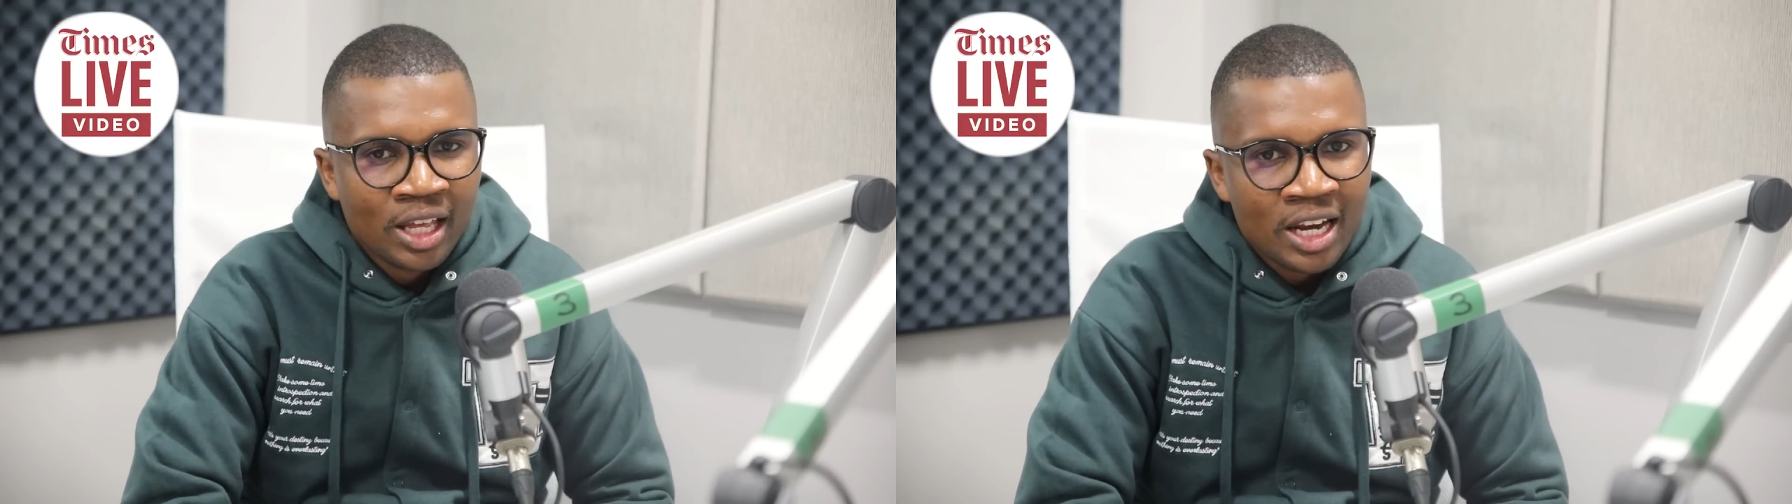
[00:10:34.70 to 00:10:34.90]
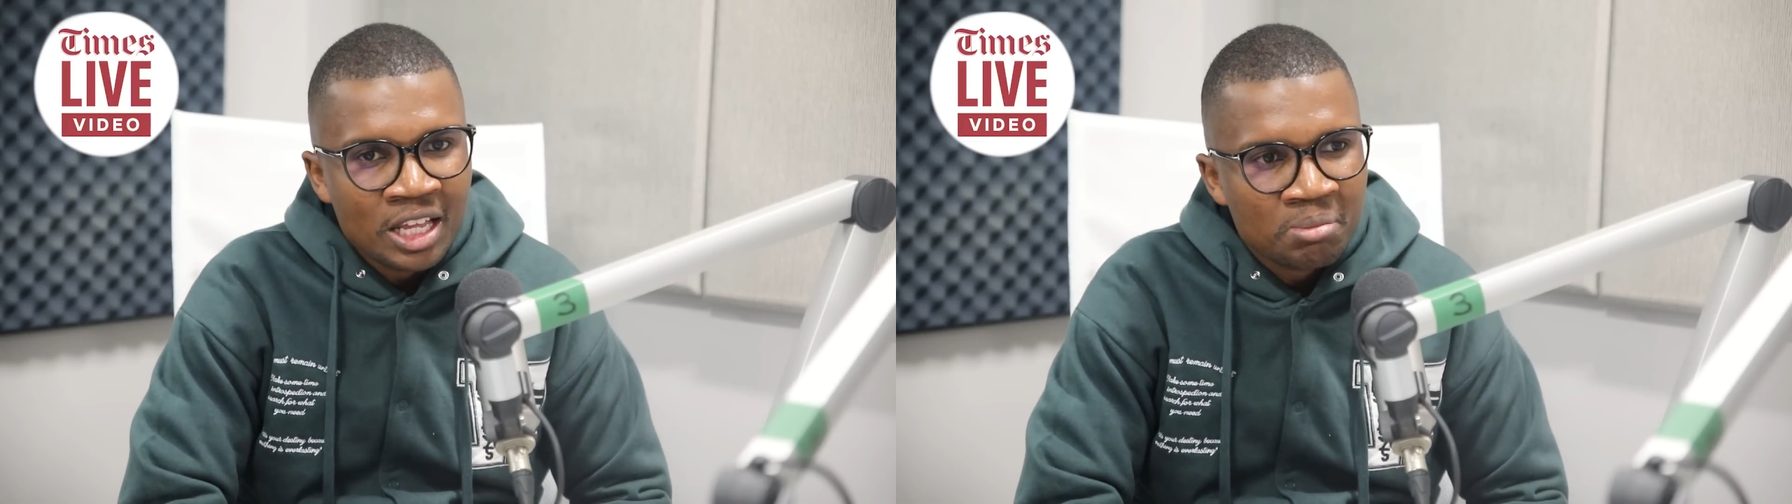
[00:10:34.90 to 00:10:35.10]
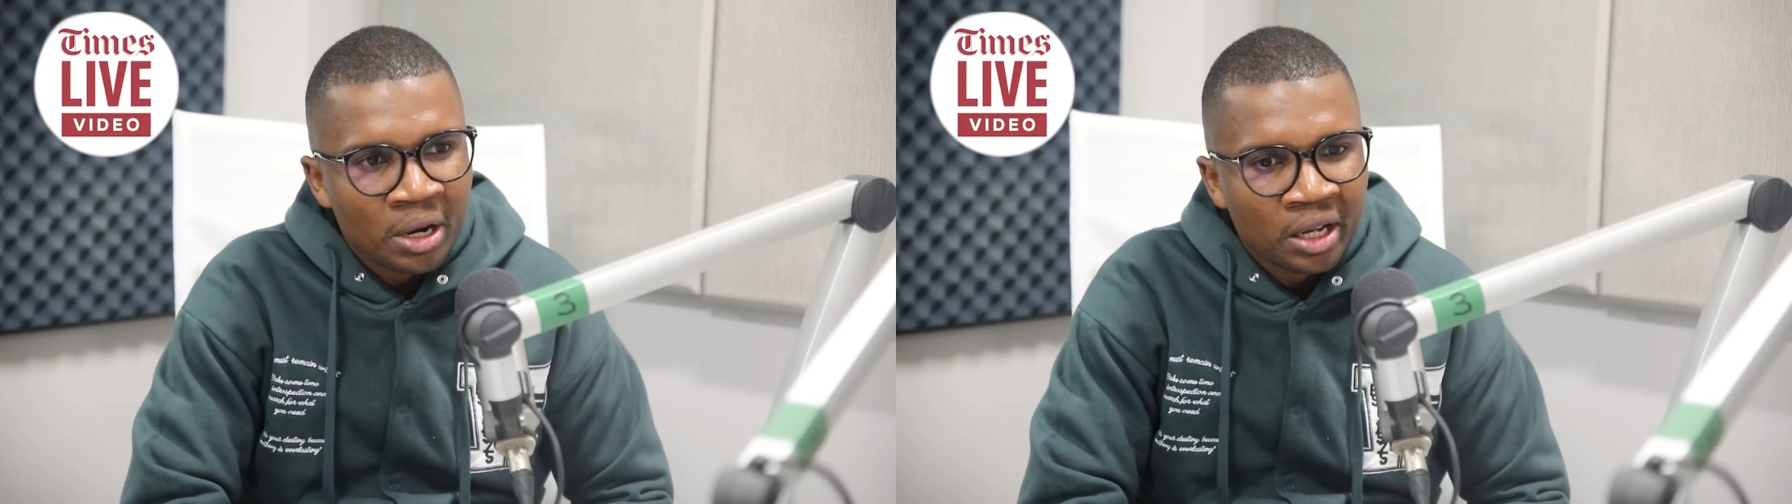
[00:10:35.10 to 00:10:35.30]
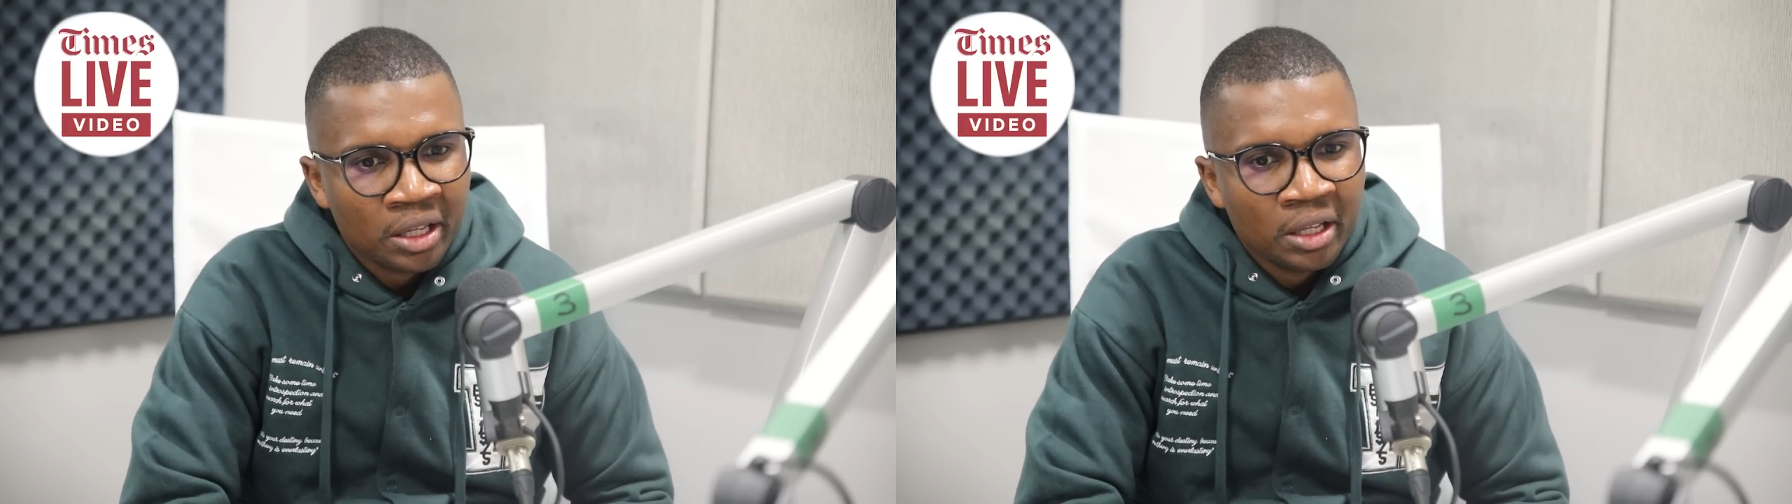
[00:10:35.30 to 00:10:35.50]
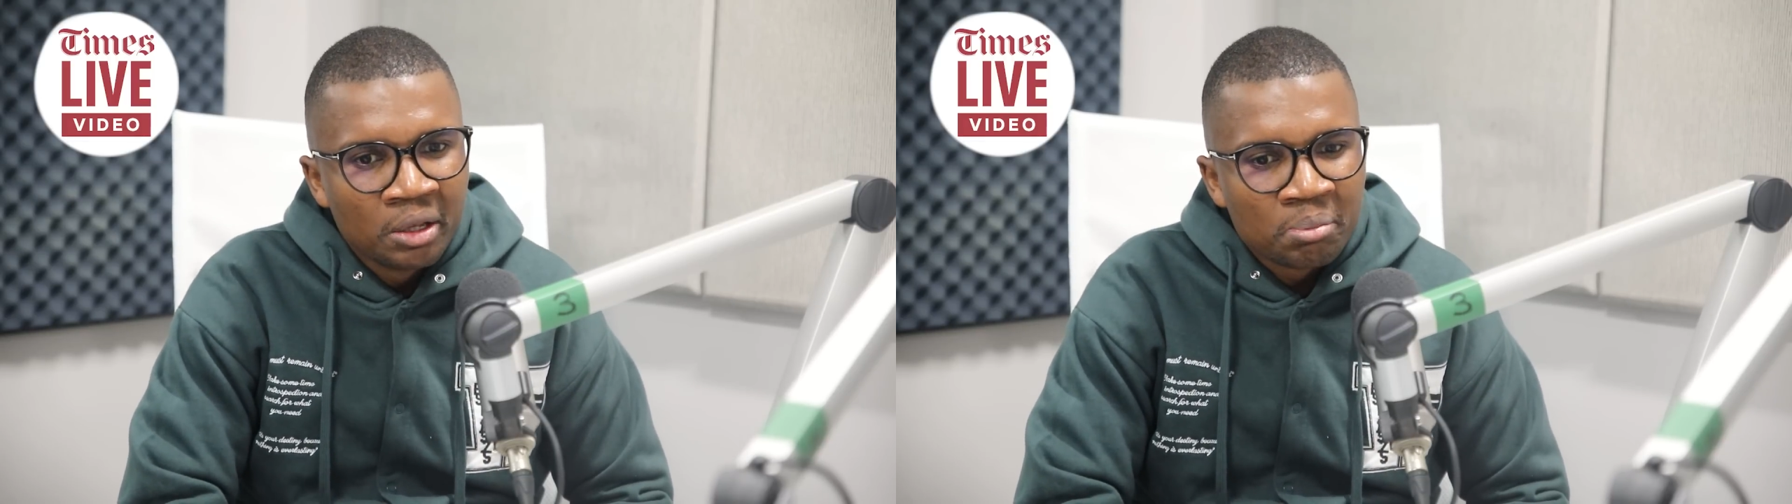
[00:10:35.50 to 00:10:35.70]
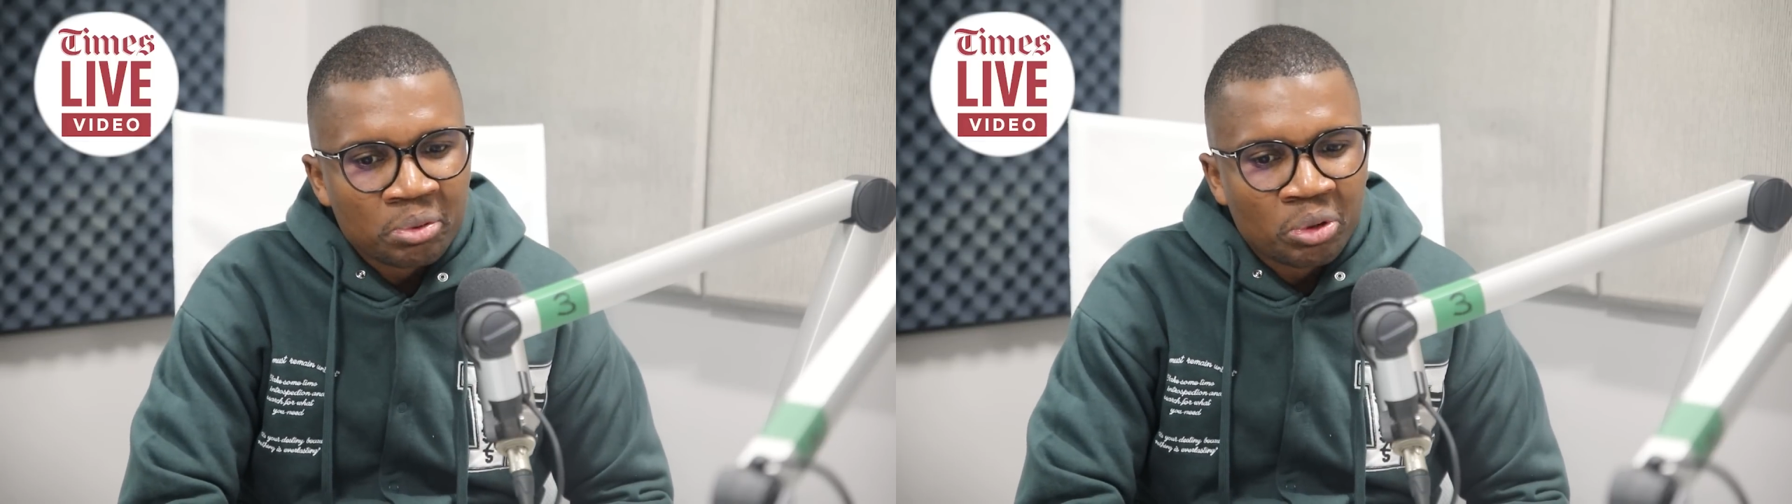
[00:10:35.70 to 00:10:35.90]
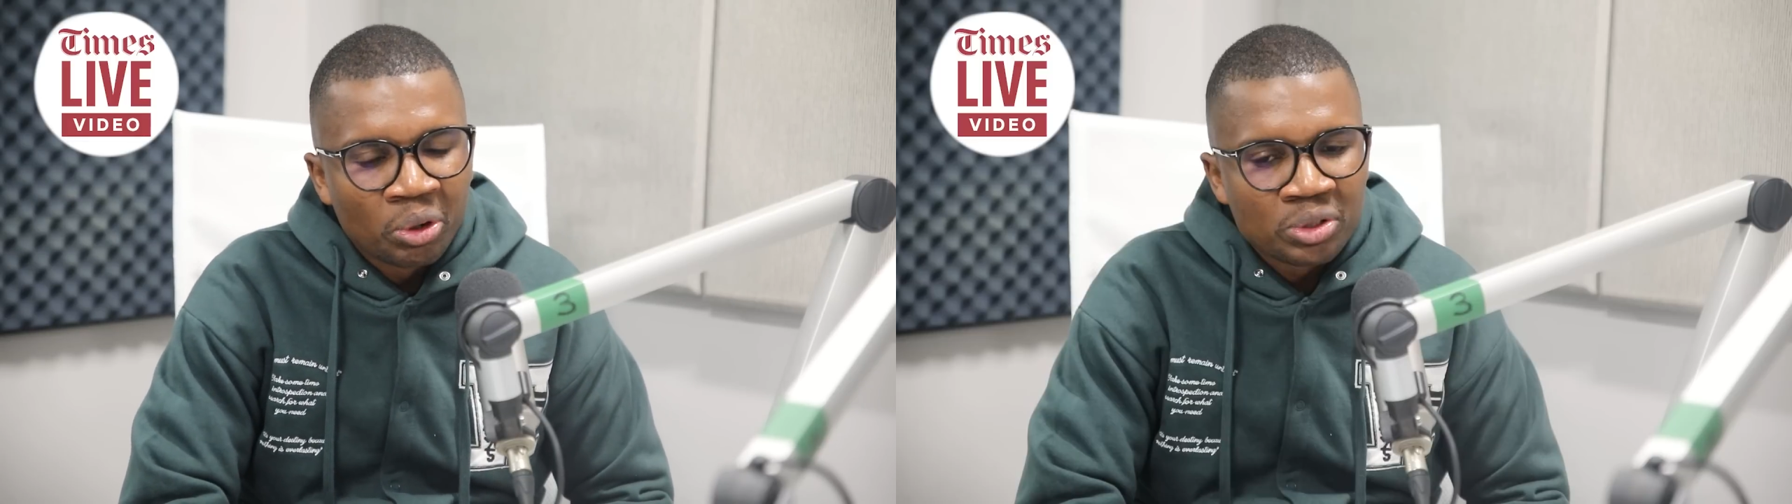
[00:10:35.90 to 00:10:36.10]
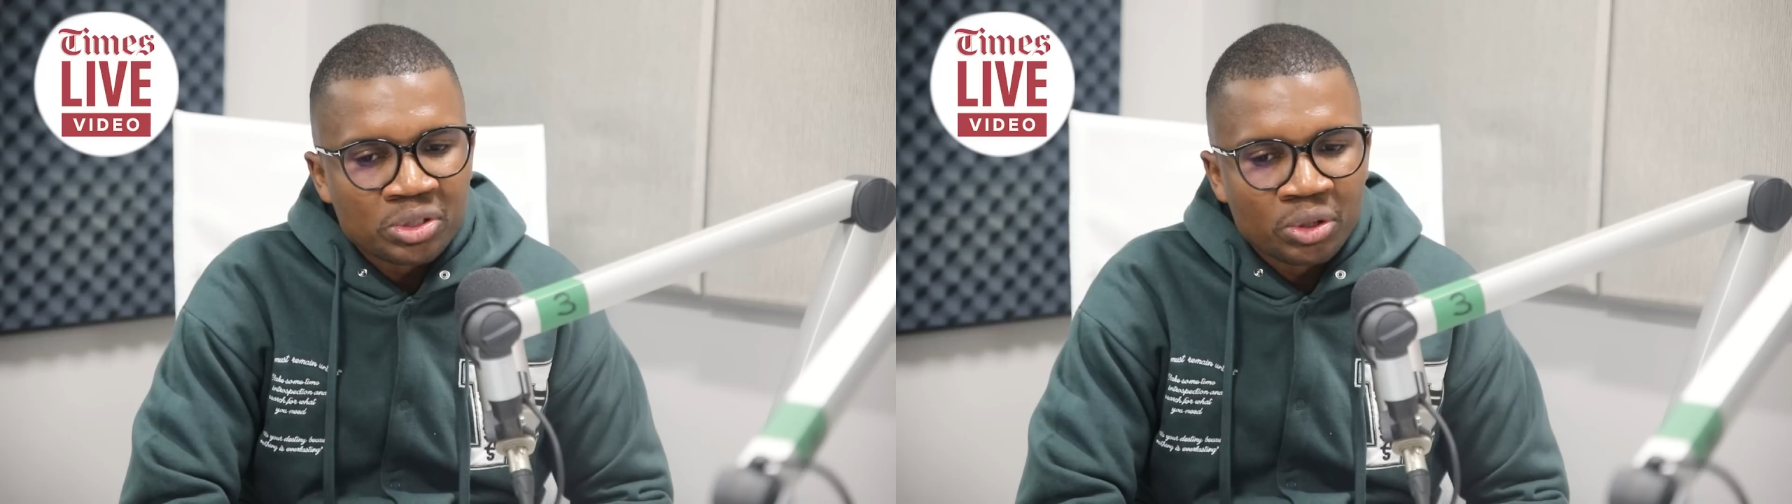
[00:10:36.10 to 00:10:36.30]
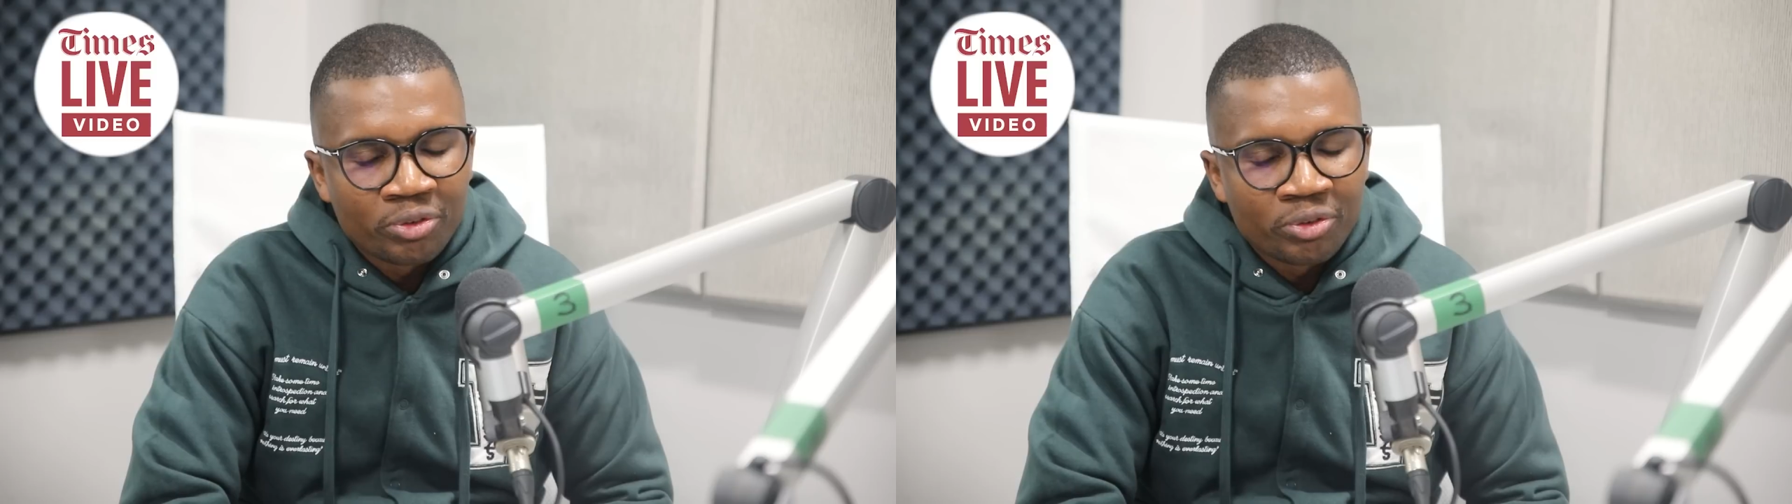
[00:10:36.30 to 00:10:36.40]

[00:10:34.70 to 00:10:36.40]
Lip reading: labor because